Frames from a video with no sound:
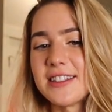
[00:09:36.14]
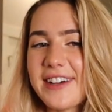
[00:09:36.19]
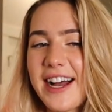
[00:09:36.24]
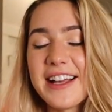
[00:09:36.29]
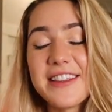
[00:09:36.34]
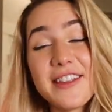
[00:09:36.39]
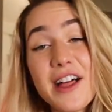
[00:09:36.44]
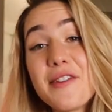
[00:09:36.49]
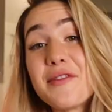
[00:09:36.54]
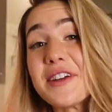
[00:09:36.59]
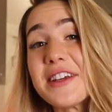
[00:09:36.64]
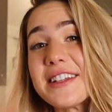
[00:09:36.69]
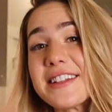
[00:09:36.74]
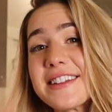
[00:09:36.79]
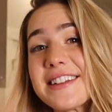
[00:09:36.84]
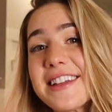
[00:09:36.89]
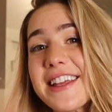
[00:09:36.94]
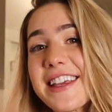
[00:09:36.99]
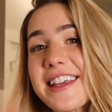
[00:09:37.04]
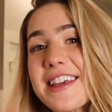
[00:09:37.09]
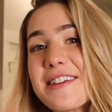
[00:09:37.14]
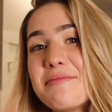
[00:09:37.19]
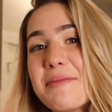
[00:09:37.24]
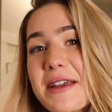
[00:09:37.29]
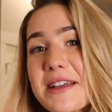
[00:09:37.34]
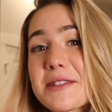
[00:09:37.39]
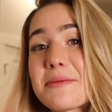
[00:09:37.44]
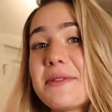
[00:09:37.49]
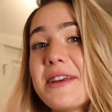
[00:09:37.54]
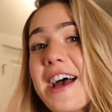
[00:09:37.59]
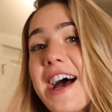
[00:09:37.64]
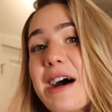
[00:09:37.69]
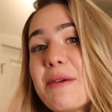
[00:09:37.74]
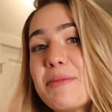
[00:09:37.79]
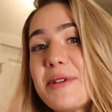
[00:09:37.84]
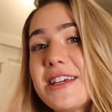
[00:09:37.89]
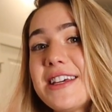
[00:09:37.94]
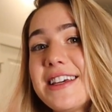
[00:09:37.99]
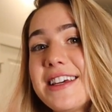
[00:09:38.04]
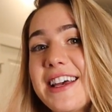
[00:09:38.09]
I love it. Like it makes me
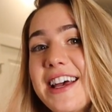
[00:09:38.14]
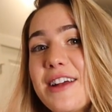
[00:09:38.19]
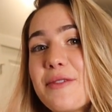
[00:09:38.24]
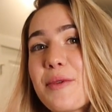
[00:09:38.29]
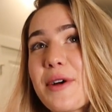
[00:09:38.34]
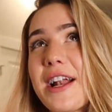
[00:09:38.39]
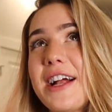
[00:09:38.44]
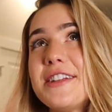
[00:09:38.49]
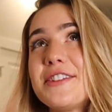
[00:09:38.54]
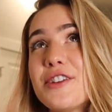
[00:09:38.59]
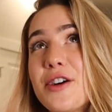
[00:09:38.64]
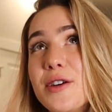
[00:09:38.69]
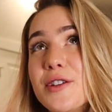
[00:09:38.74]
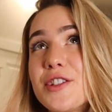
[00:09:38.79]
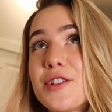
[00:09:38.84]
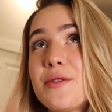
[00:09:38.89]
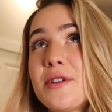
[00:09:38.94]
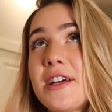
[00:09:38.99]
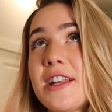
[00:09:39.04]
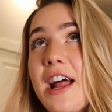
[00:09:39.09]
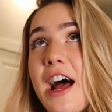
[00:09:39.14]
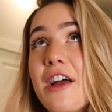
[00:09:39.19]
happy, and when I don't do it,